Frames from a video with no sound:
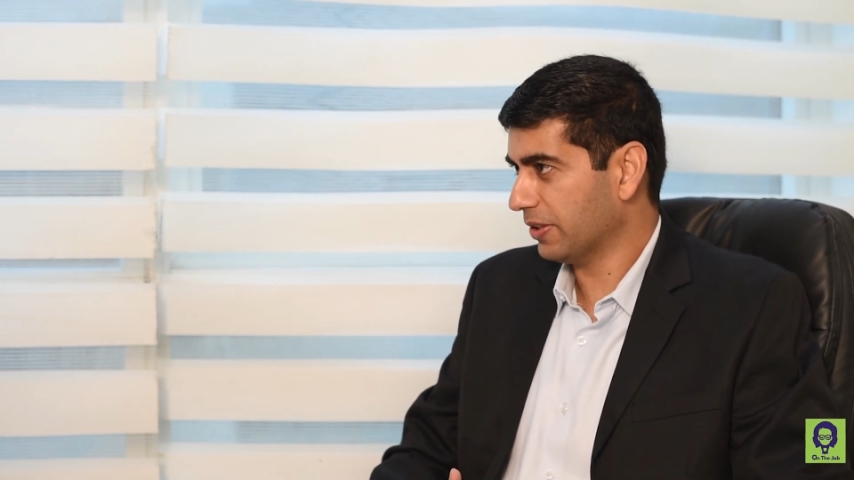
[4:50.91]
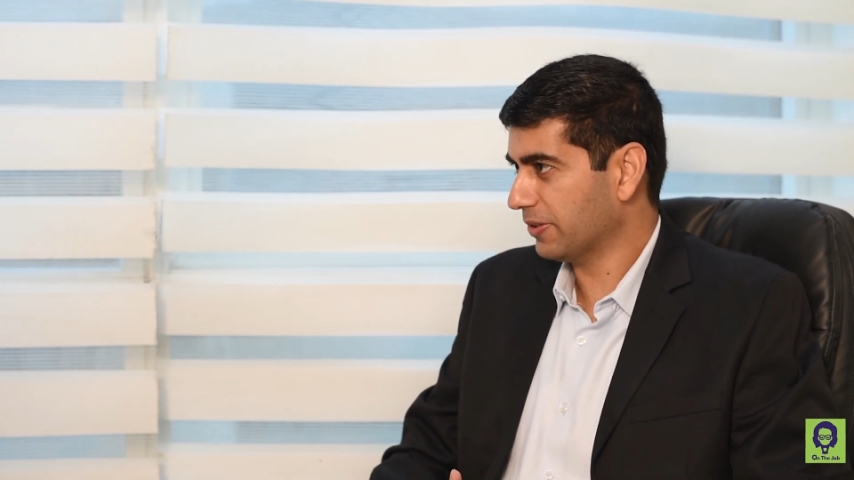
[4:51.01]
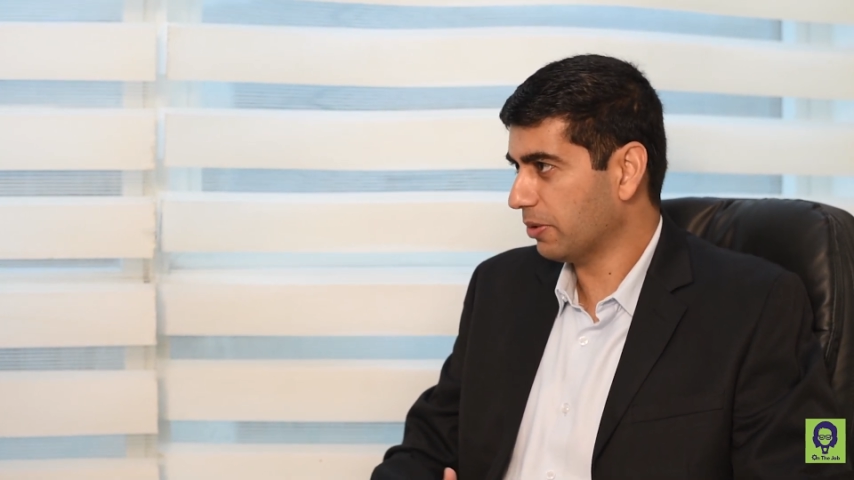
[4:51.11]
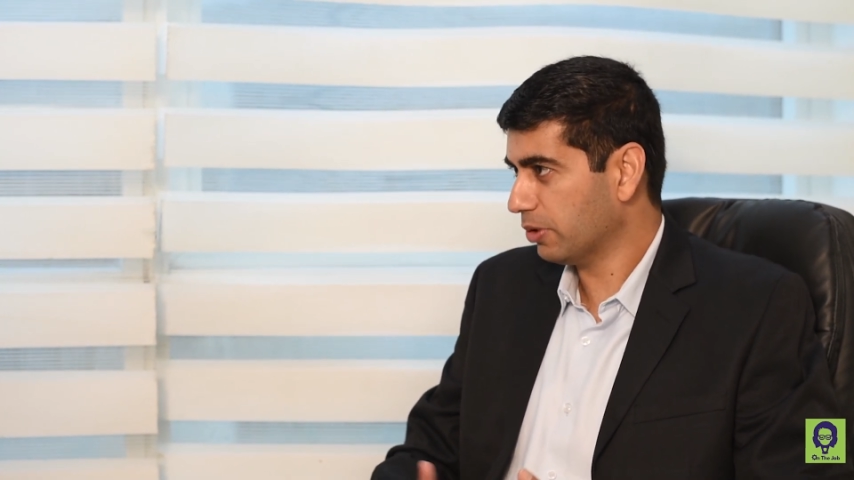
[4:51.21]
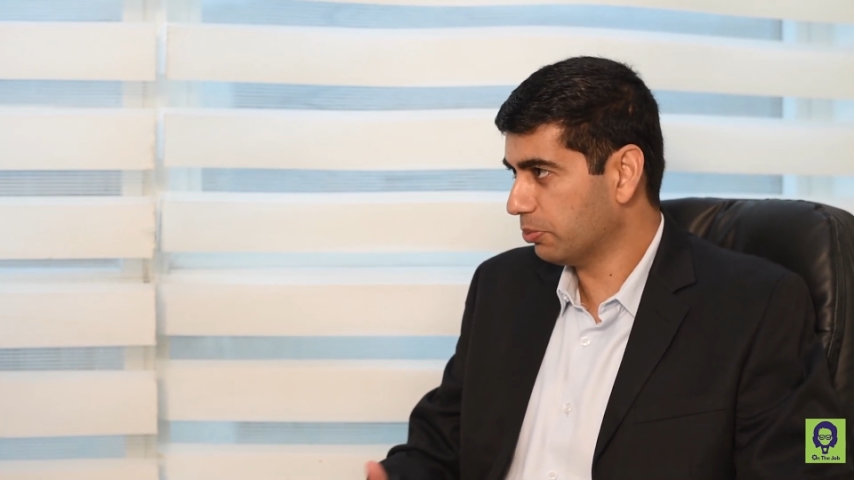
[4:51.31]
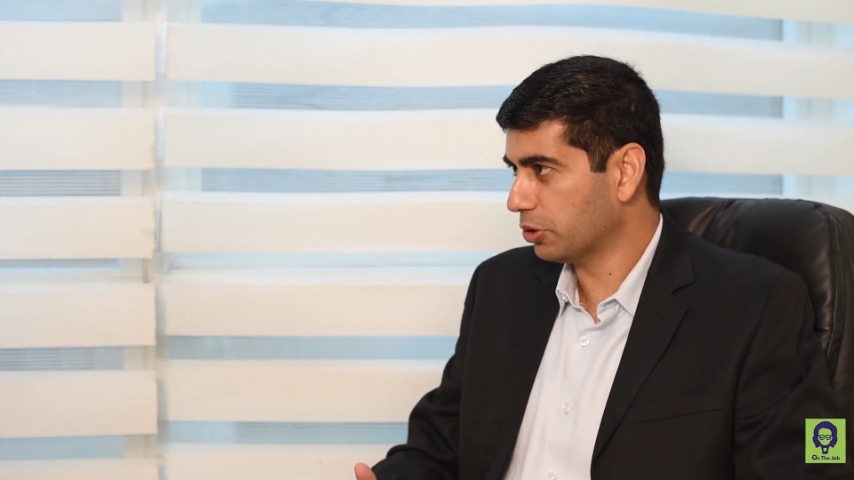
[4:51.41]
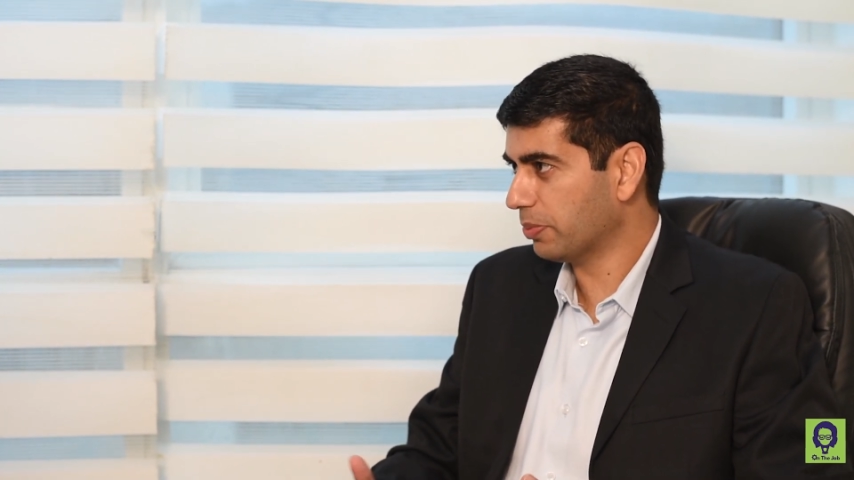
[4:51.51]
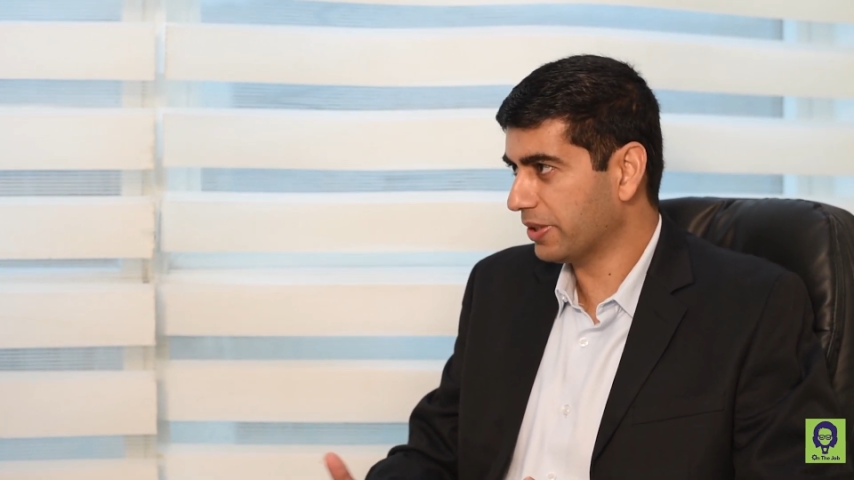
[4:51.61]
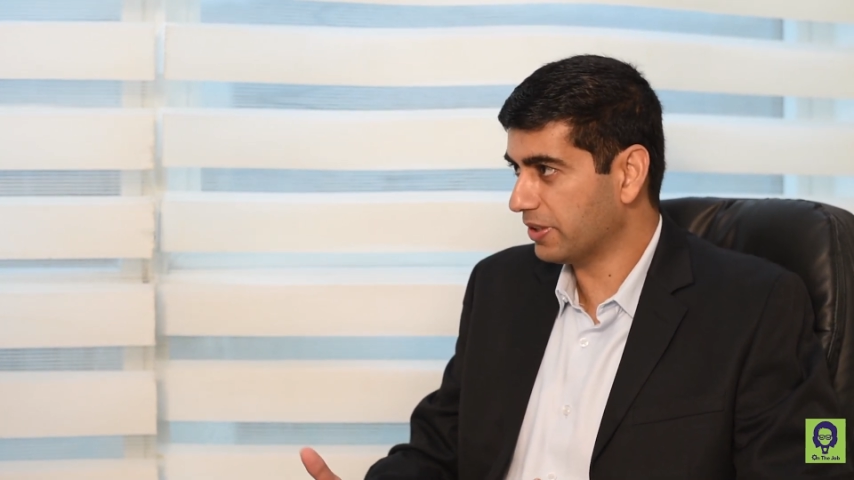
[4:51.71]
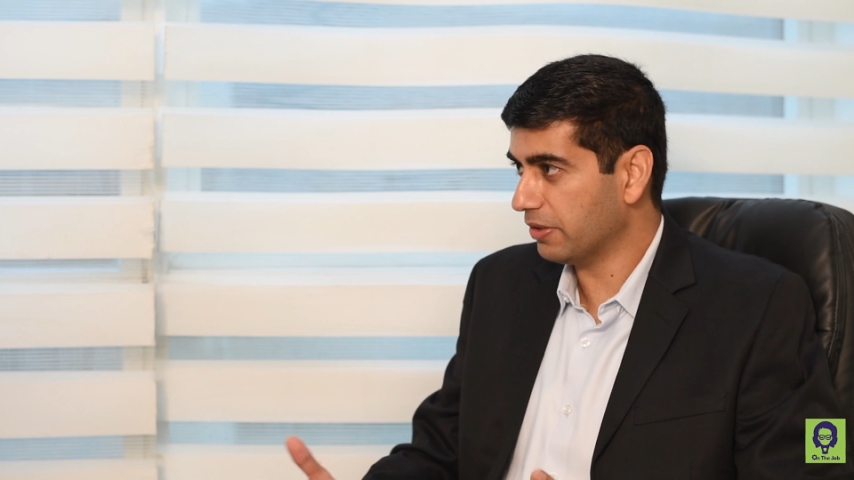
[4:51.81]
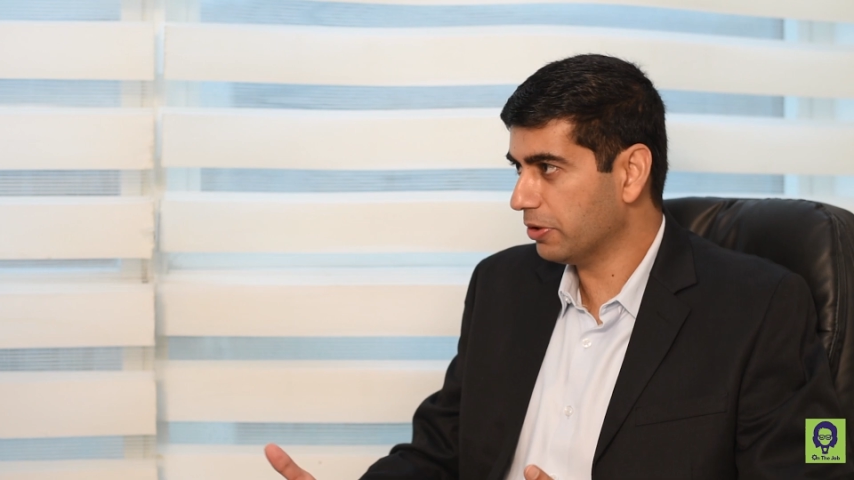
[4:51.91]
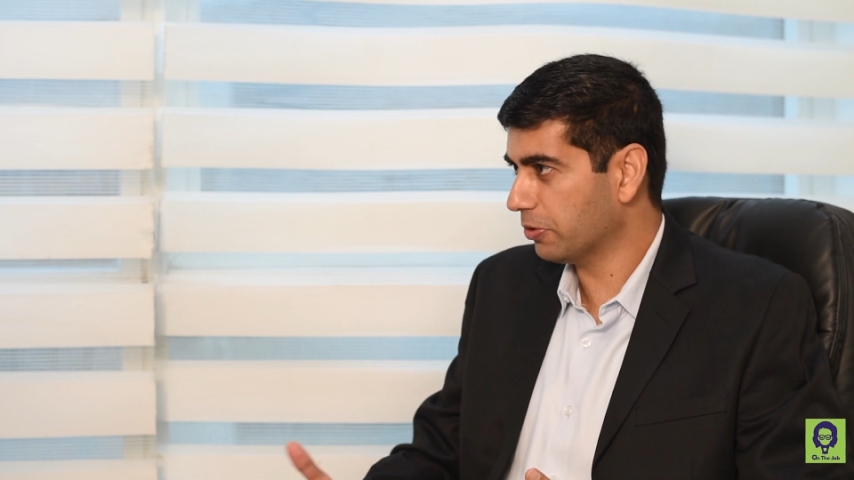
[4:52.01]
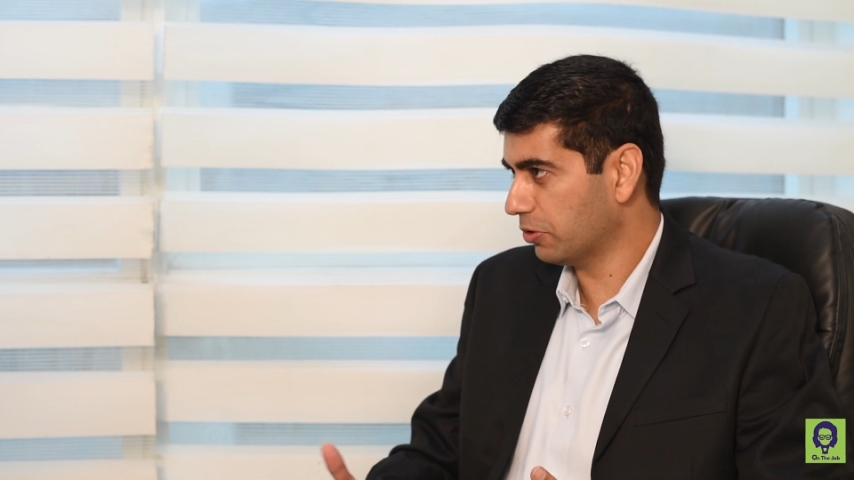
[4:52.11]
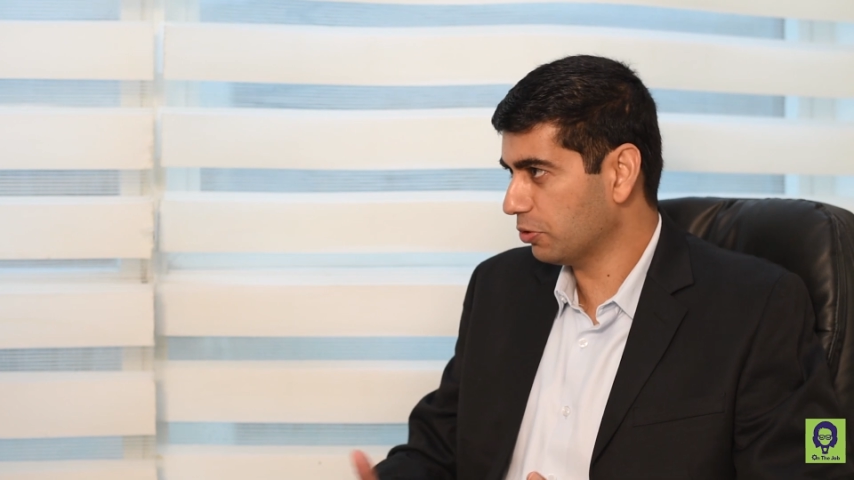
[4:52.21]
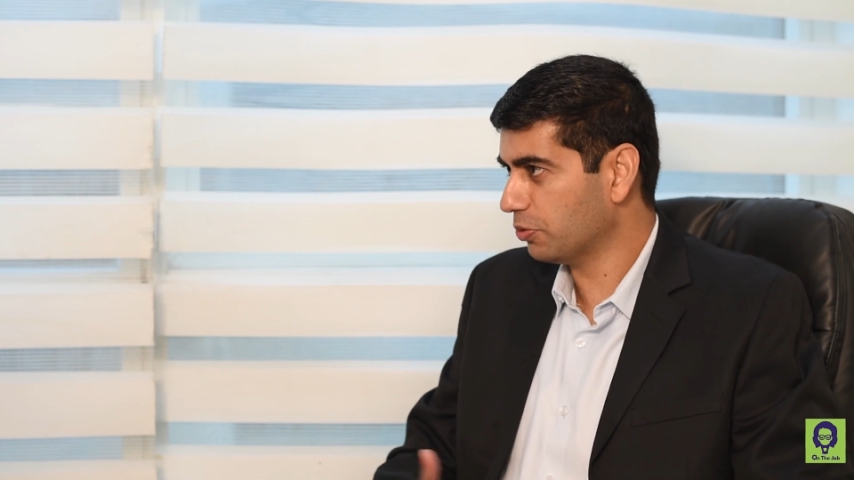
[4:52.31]
Someone put my CV
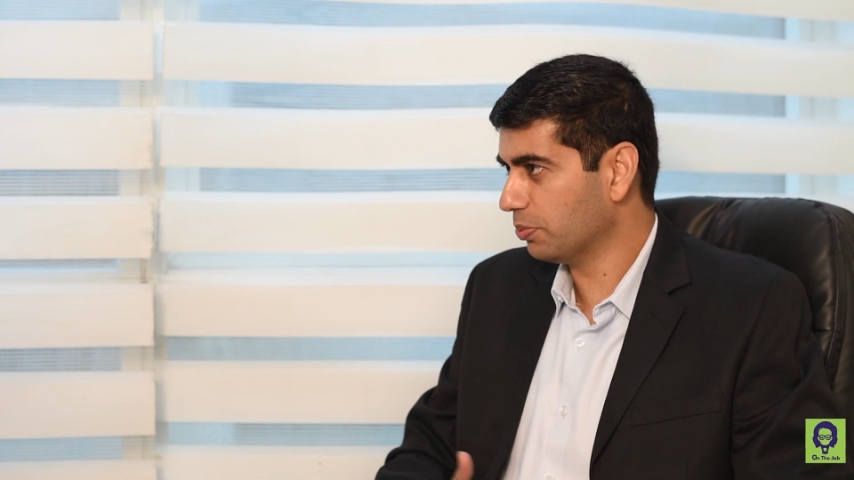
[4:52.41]
onto